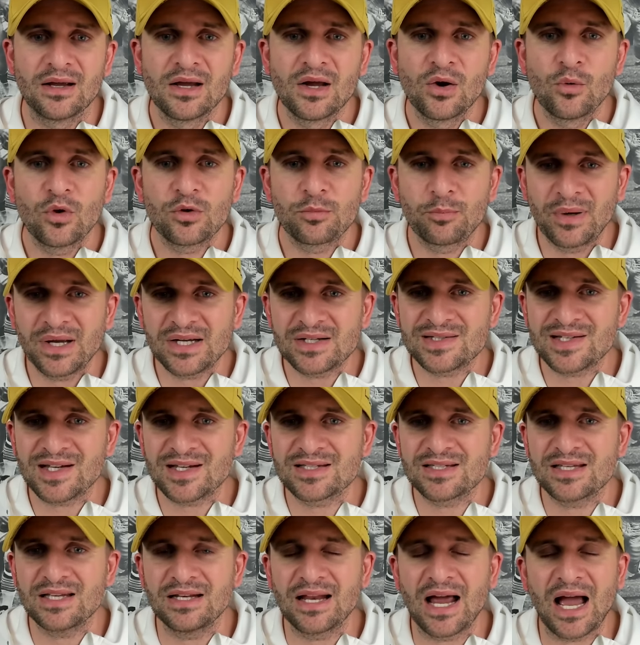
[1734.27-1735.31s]
With pick
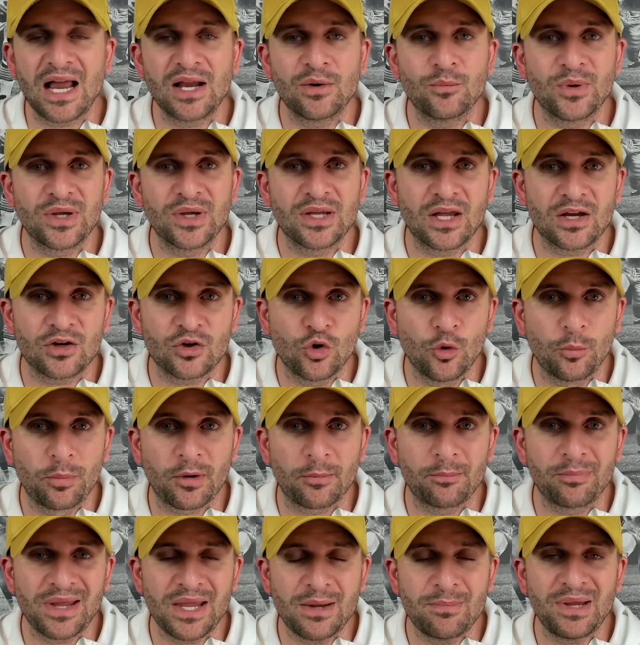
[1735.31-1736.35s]
69, we get Cooper
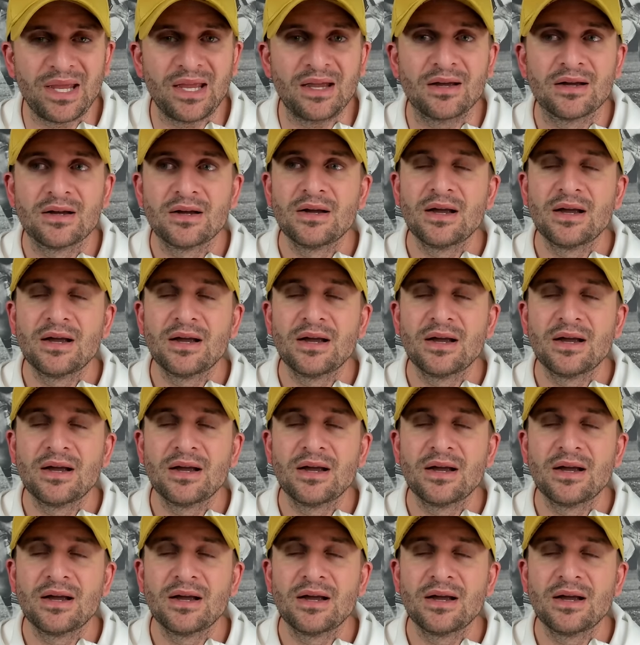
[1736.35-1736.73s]
Beebe,